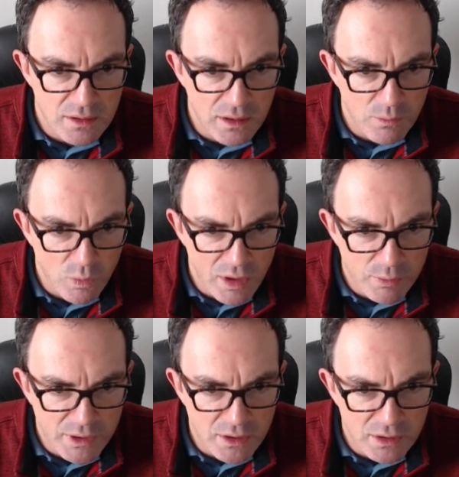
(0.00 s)
And where are
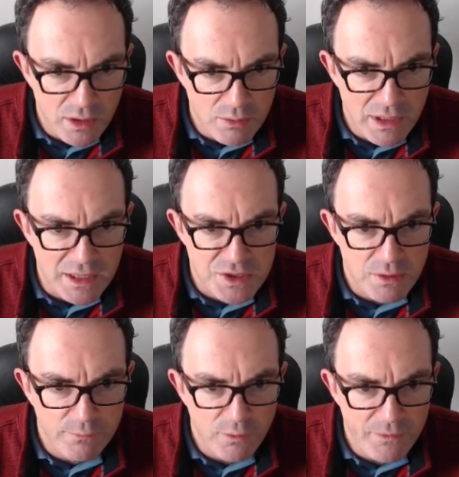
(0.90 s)
we going to go next? So
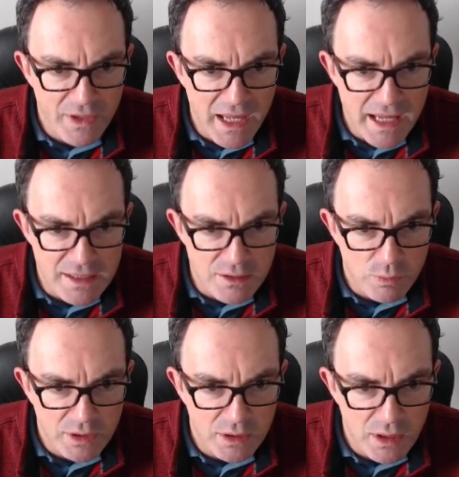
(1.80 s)
from the N, we're
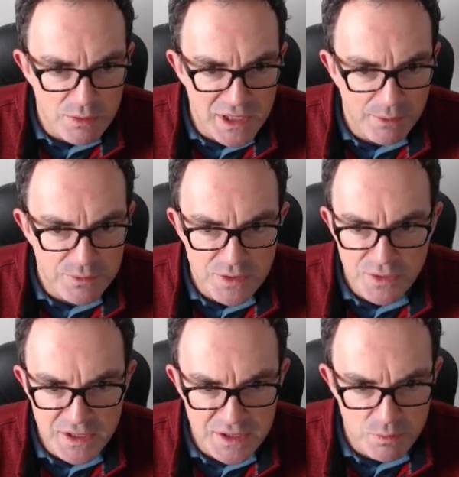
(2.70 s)
going to go down to
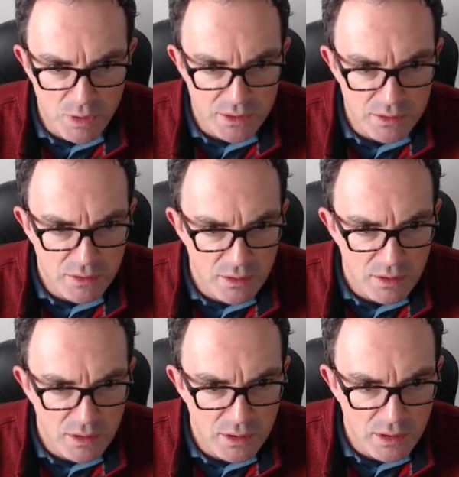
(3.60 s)
this one.
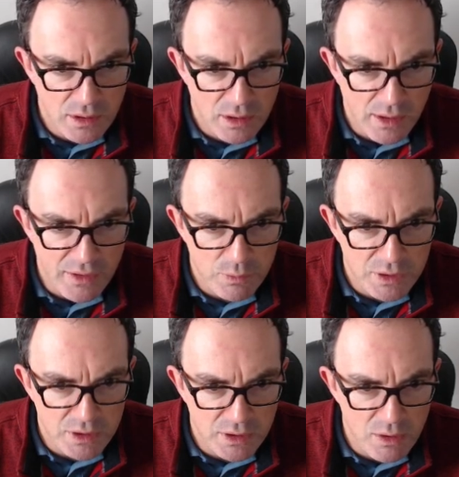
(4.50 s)
And then we're
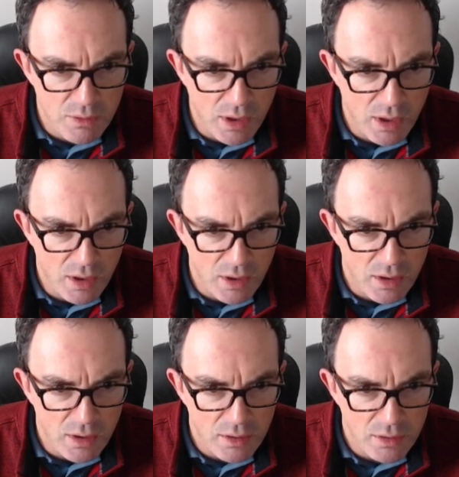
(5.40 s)
going to go
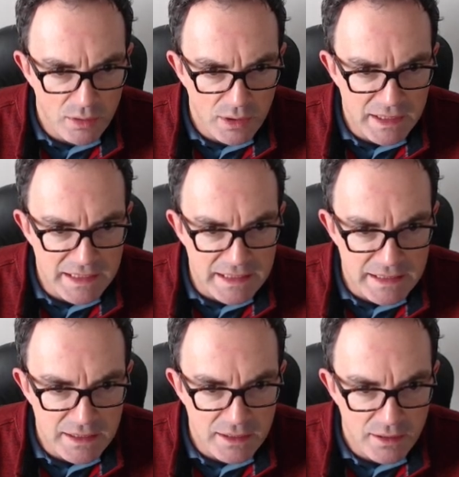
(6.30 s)
R,
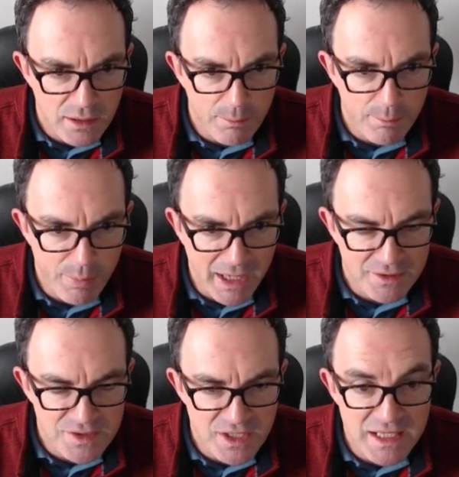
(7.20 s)
E,
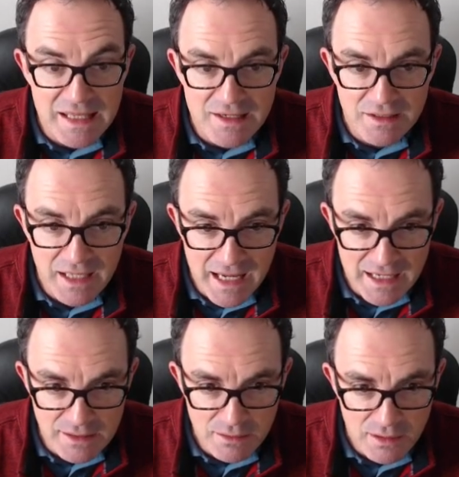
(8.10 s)
back to E
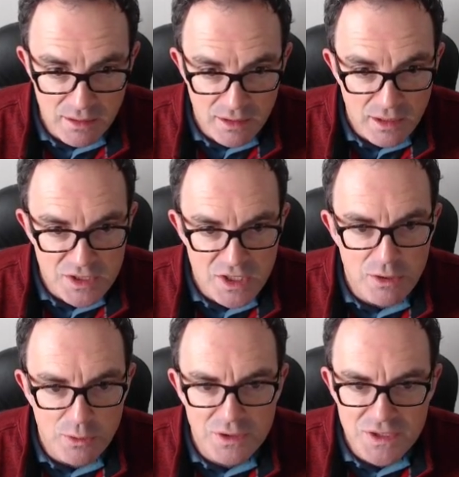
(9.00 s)
again. So
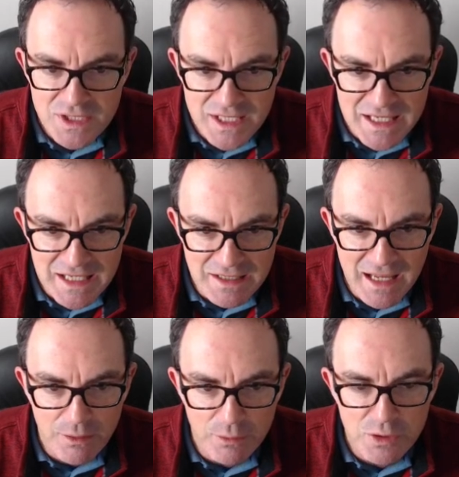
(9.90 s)
you can see
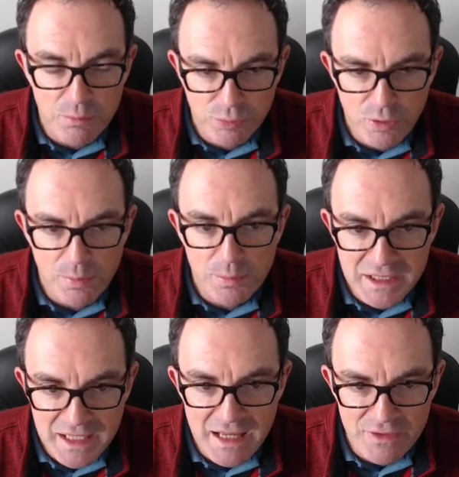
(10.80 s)
now, you can probably
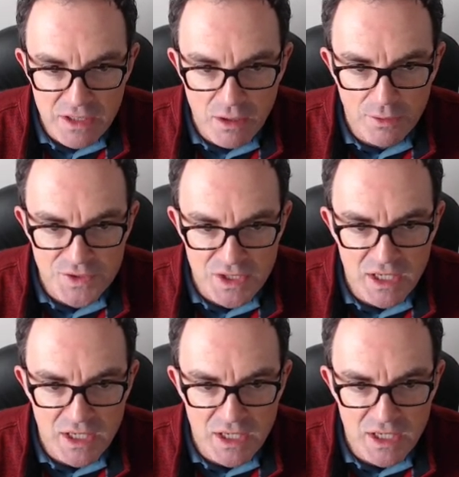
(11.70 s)
get the answer.